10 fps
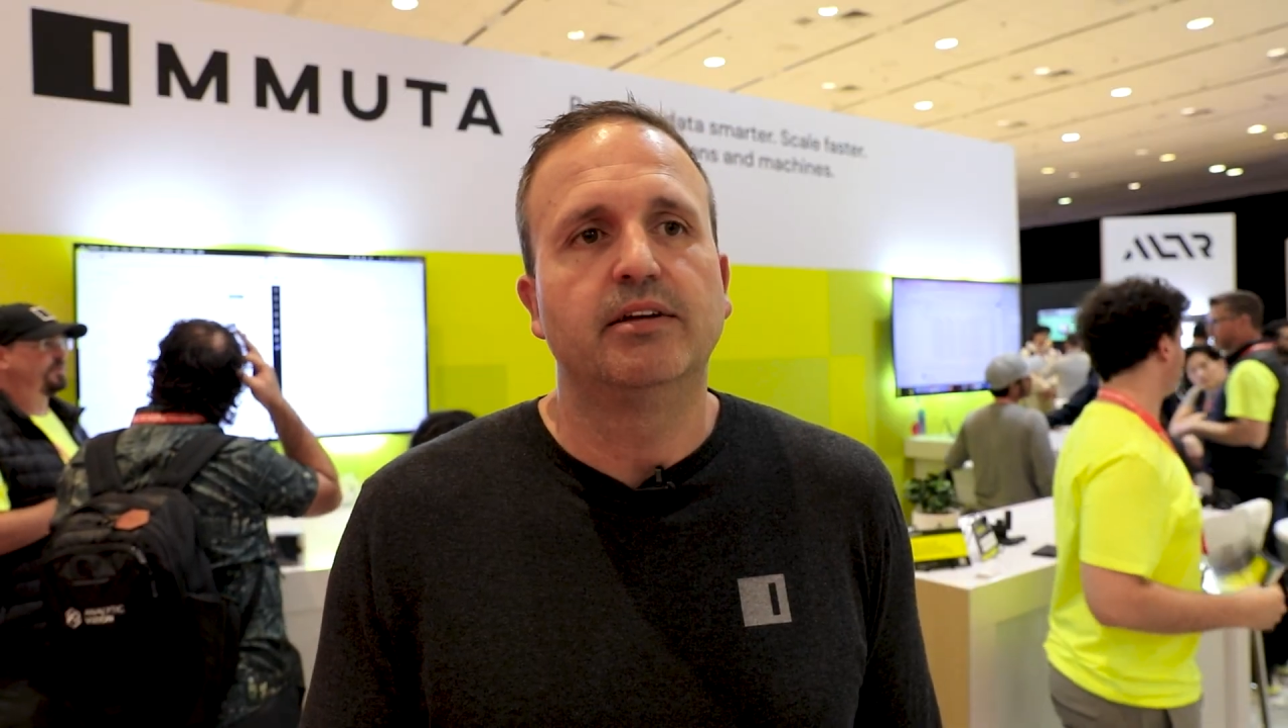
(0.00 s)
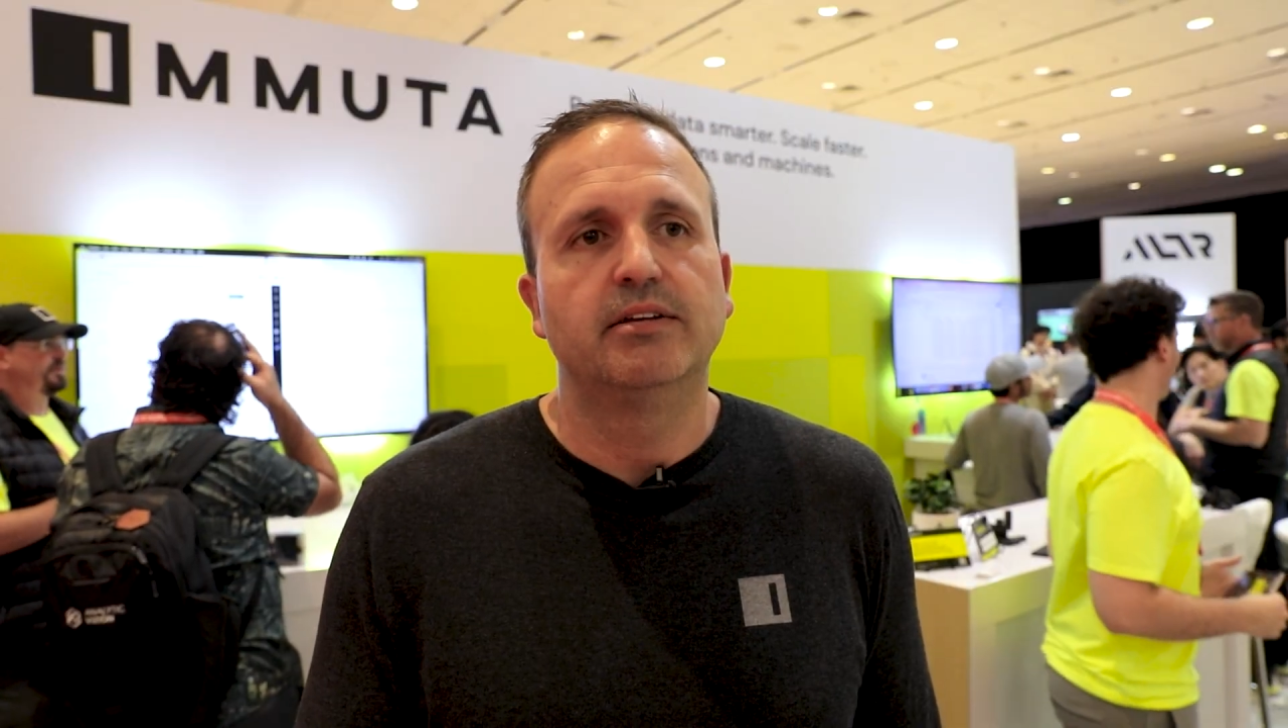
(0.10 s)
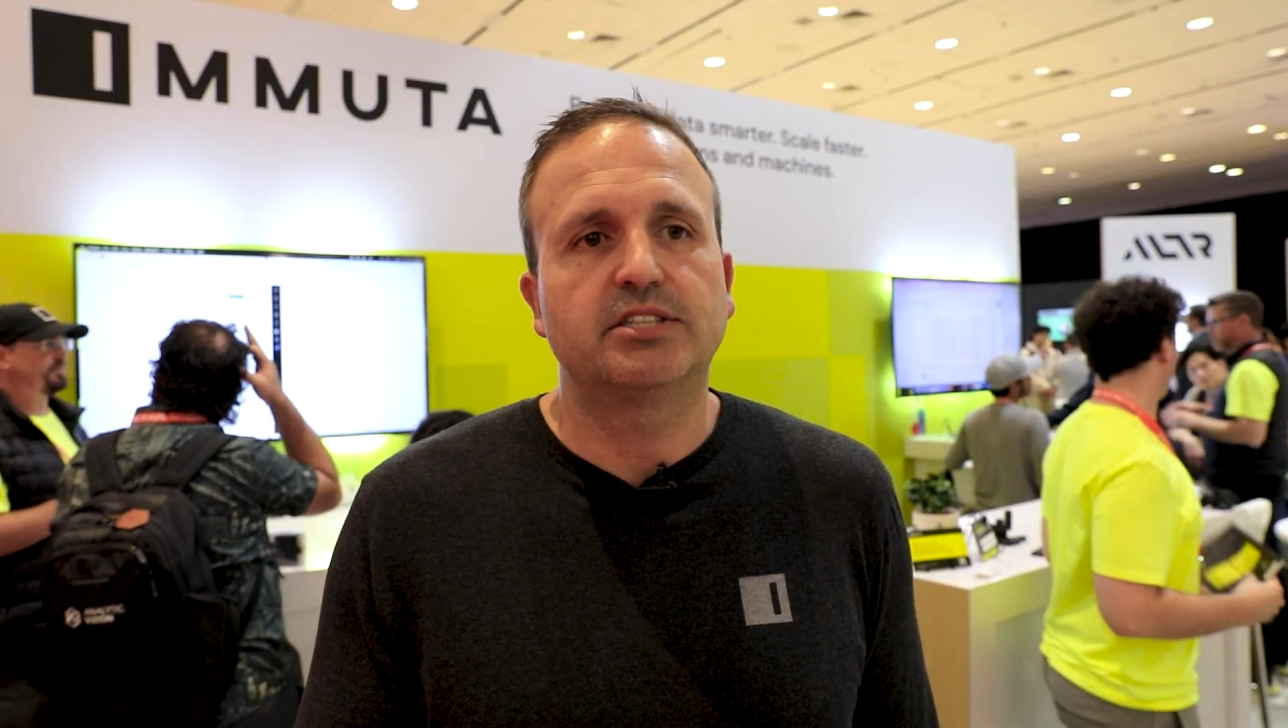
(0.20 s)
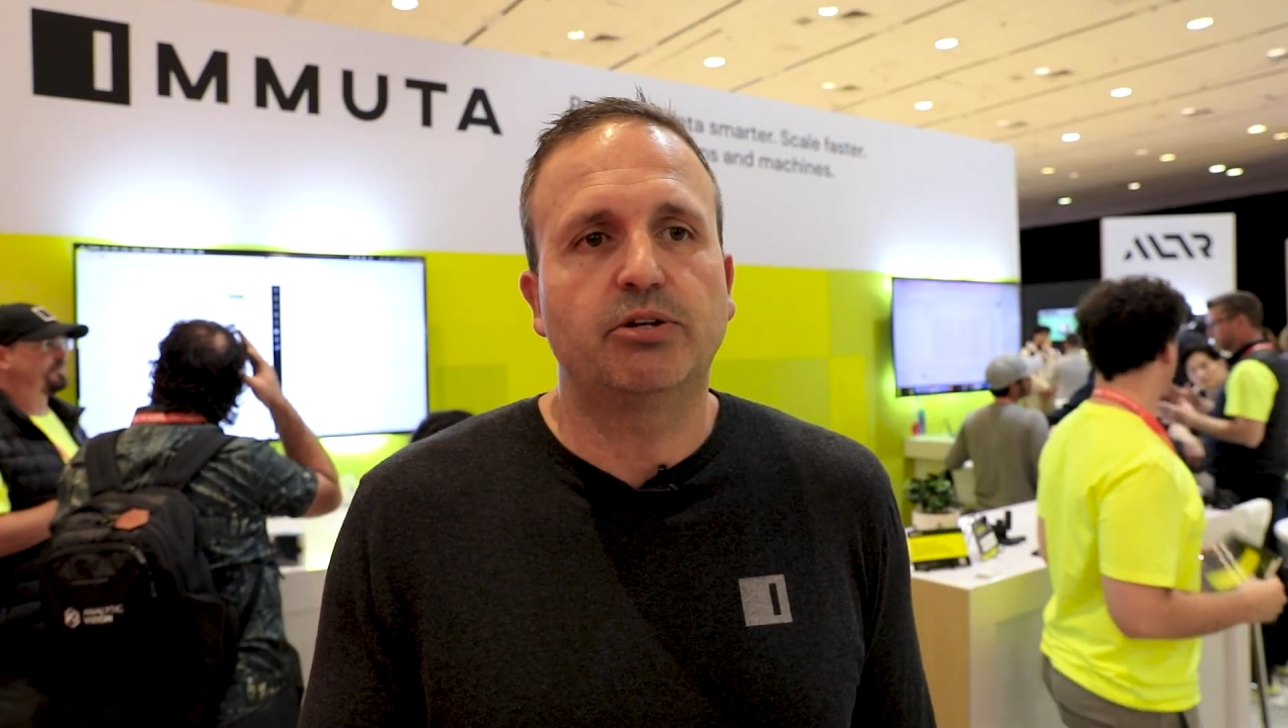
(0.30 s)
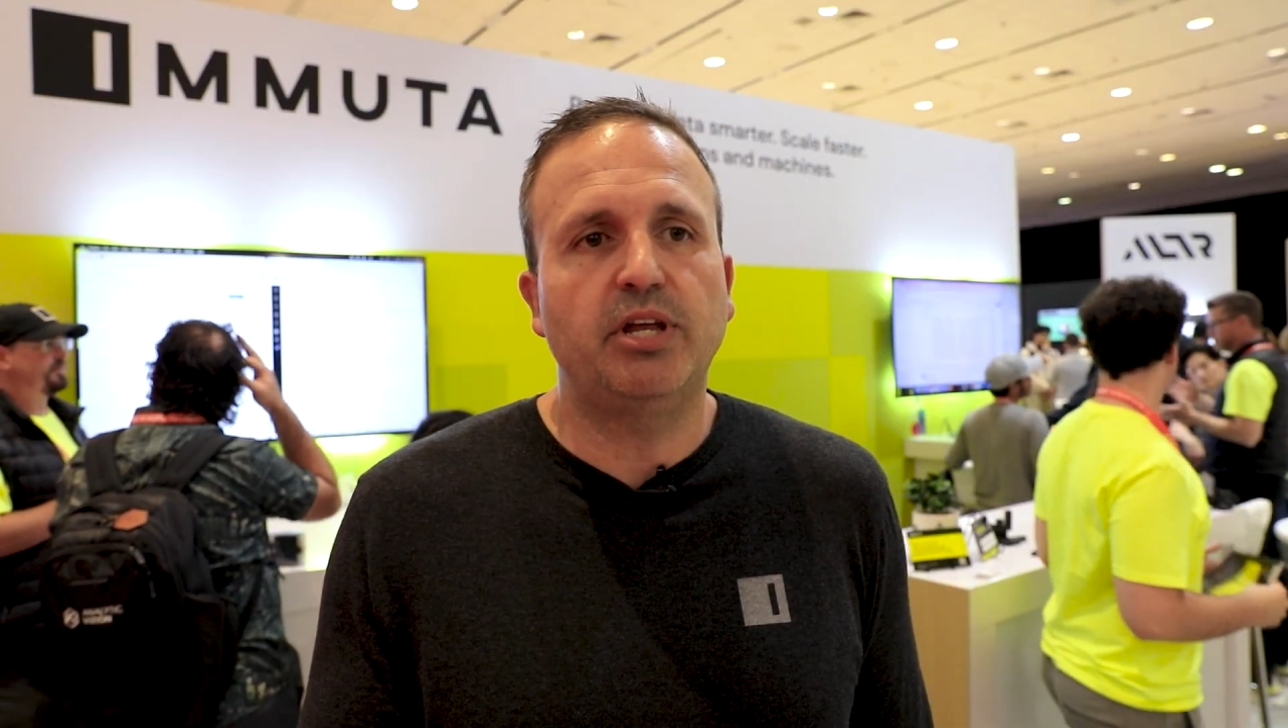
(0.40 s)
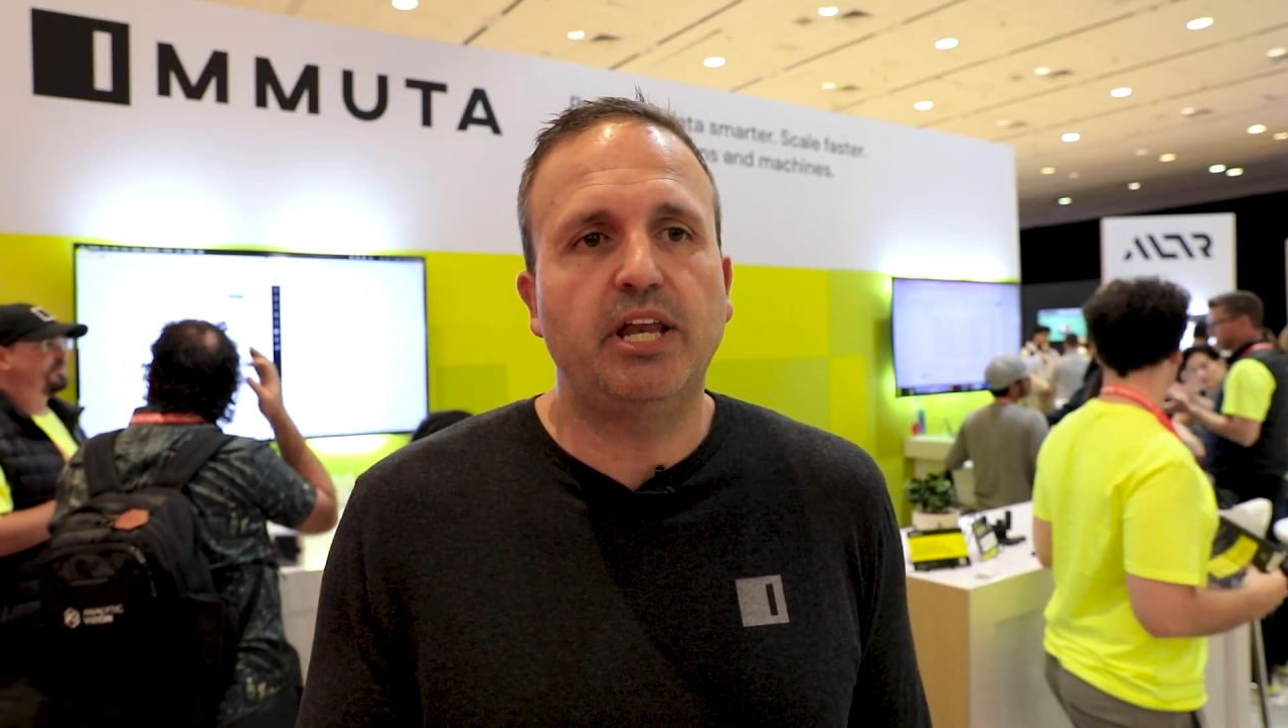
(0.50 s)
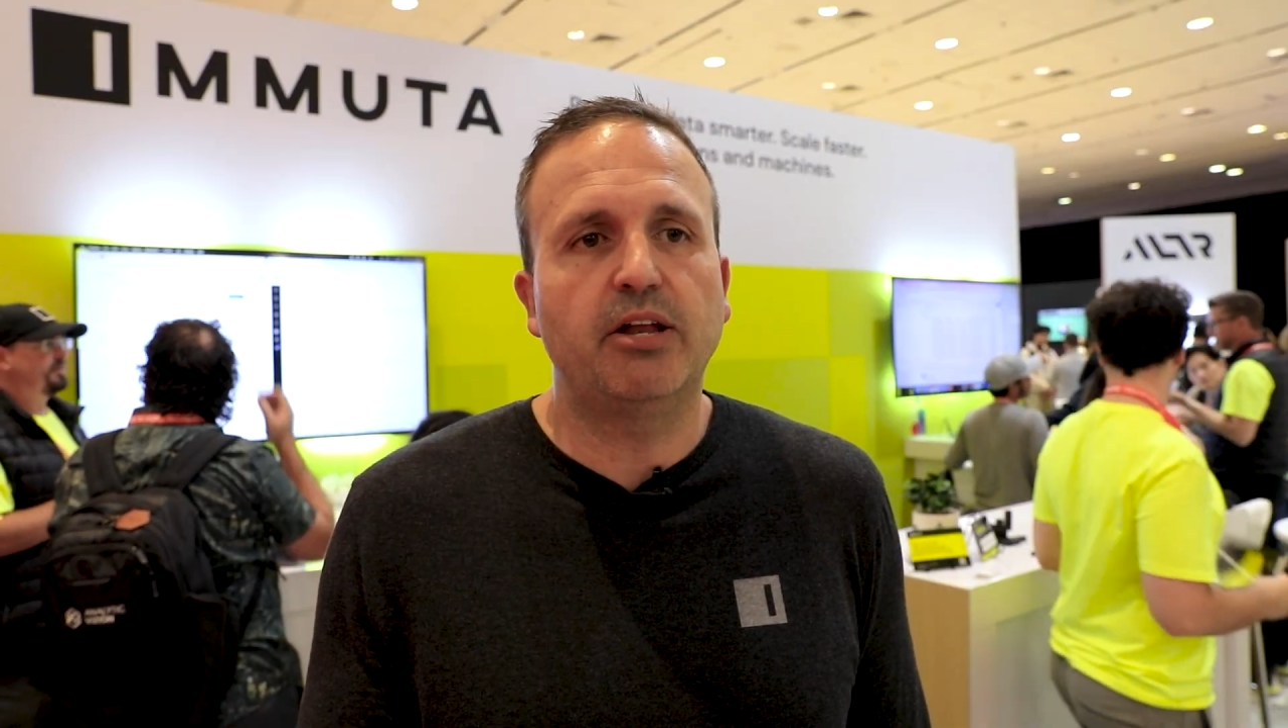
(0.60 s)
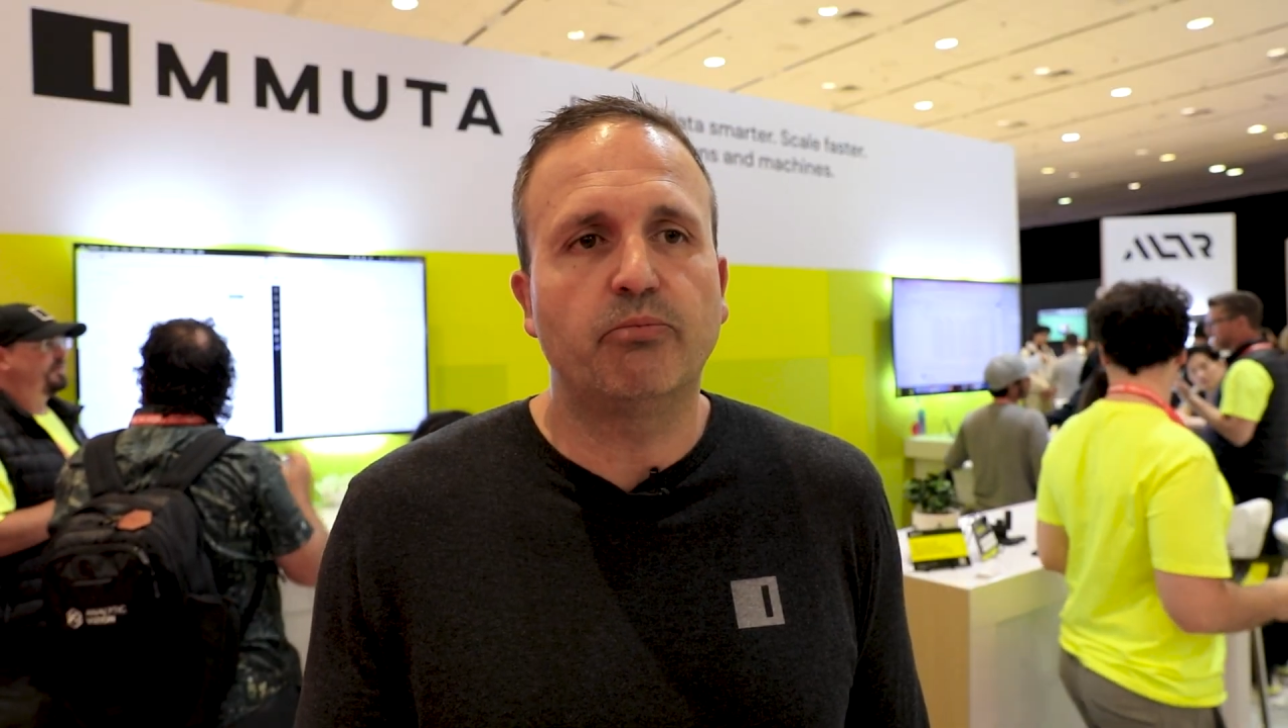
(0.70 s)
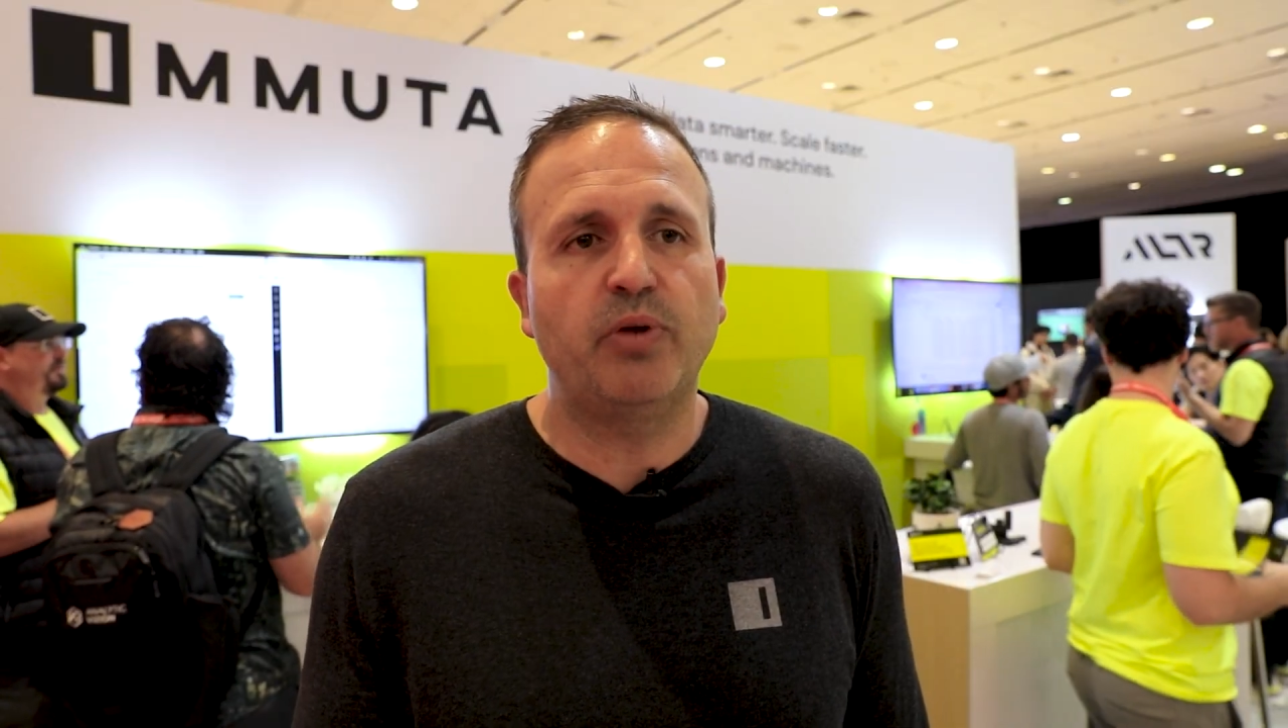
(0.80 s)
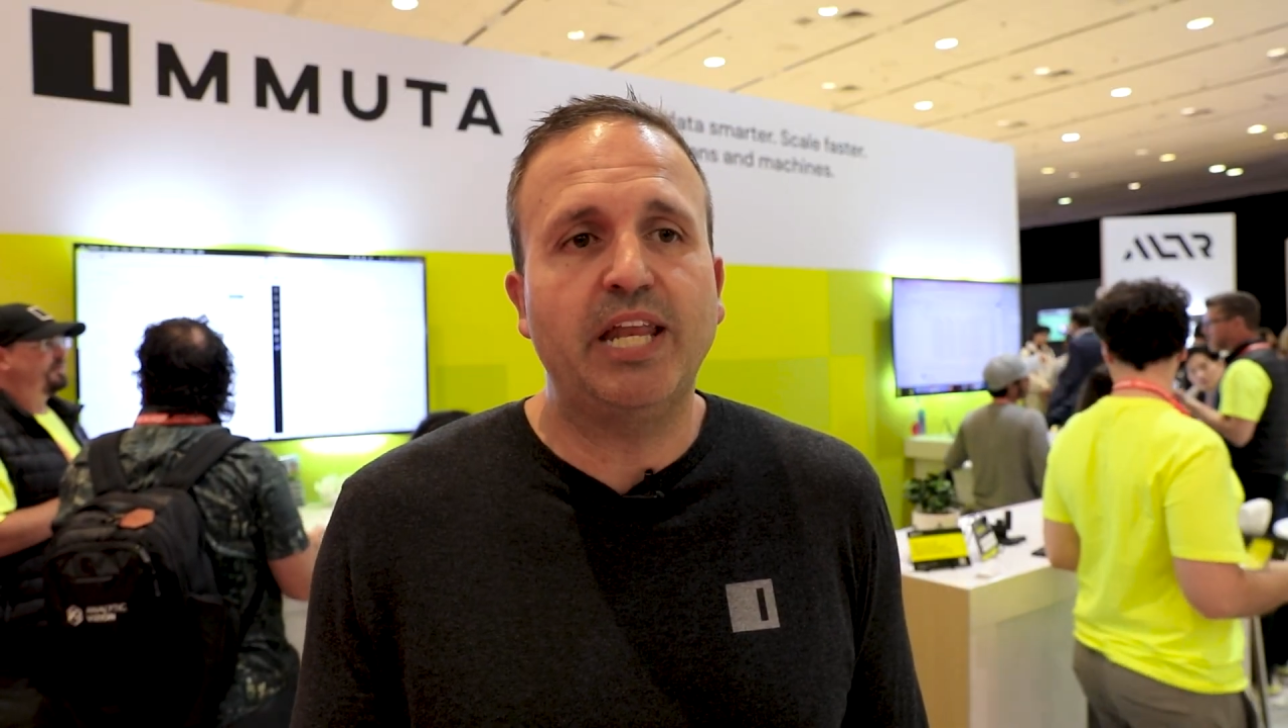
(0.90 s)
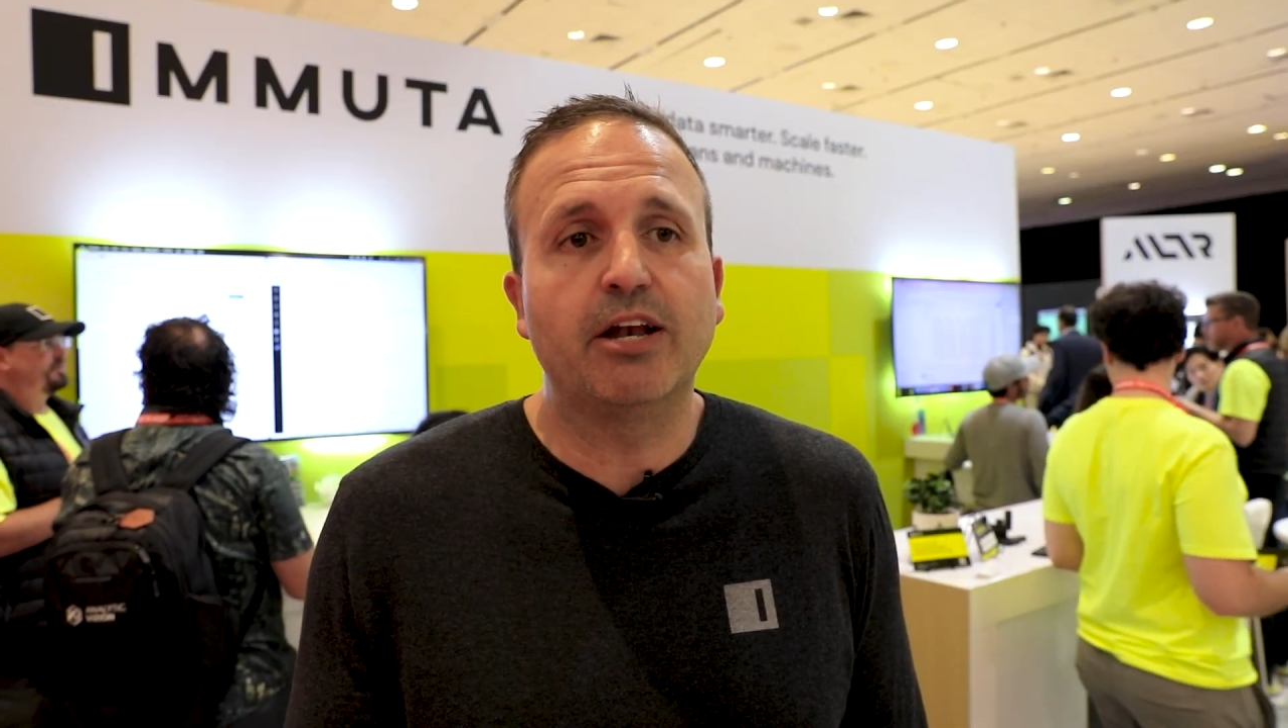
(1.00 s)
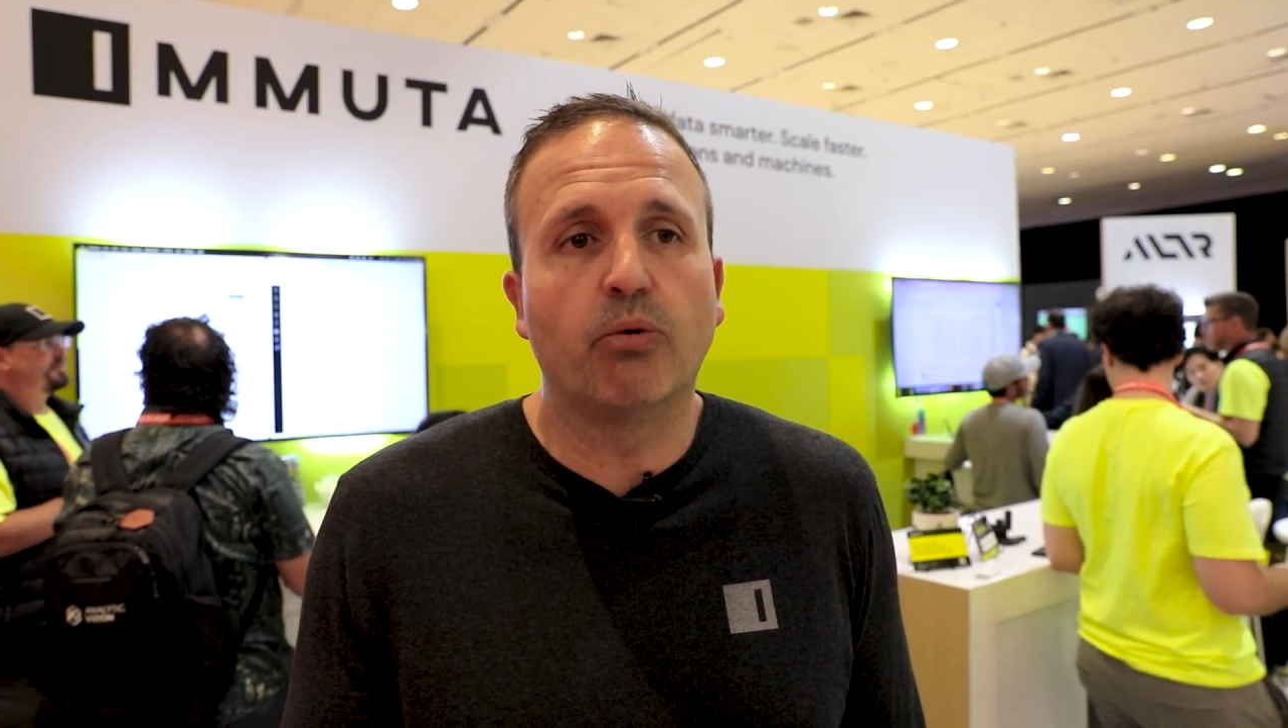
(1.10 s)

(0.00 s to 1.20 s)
So we need